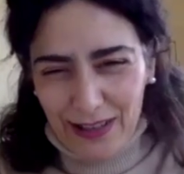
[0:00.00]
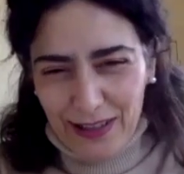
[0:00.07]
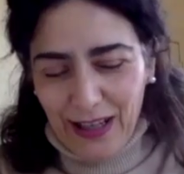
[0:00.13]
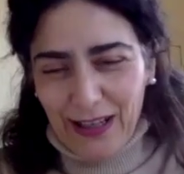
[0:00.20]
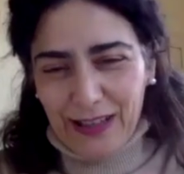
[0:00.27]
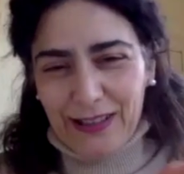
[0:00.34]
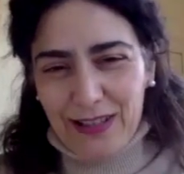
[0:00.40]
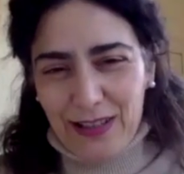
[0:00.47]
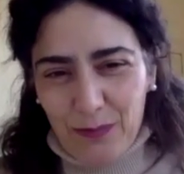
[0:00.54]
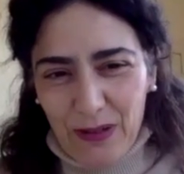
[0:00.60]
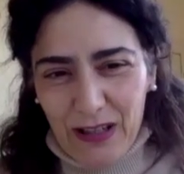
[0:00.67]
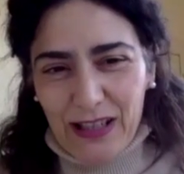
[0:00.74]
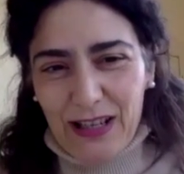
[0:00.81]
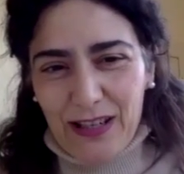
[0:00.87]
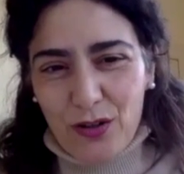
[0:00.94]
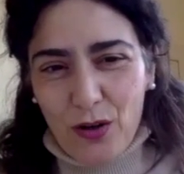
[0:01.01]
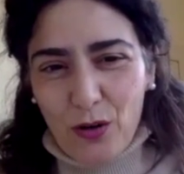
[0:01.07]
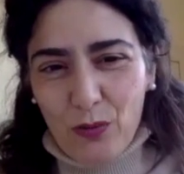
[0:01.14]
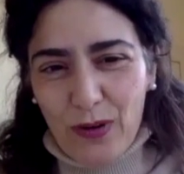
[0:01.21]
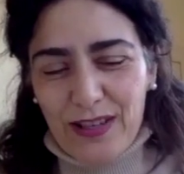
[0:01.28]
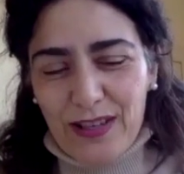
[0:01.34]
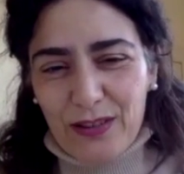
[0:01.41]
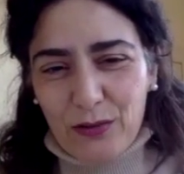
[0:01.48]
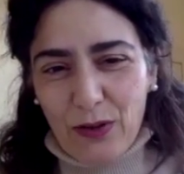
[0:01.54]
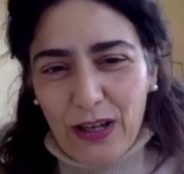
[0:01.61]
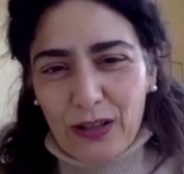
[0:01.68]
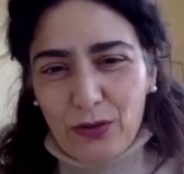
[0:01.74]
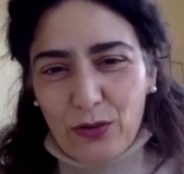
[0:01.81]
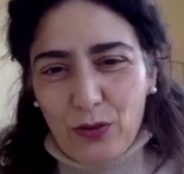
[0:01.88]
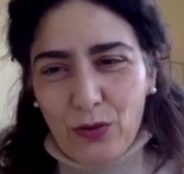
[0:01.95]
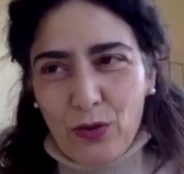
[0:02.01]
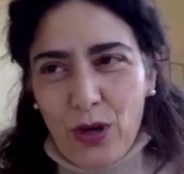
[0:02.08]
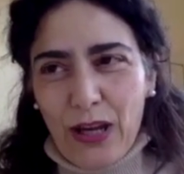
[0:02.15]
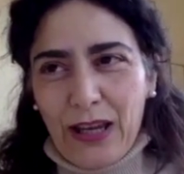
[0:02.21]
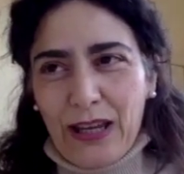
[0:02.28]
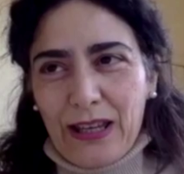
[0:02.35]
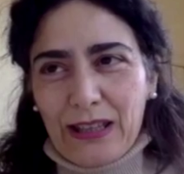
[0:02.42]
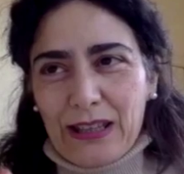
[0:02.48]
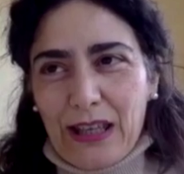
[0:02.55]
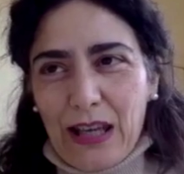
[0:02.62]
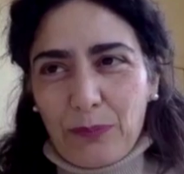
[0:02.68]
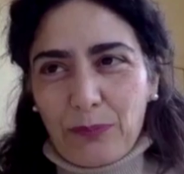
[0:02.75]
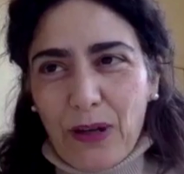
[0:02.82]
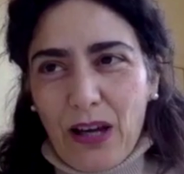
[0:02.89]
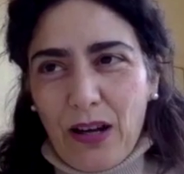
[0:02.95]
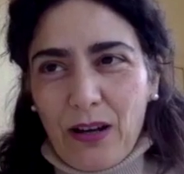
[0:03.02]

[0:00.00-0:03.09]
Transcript: that split, is always try to keep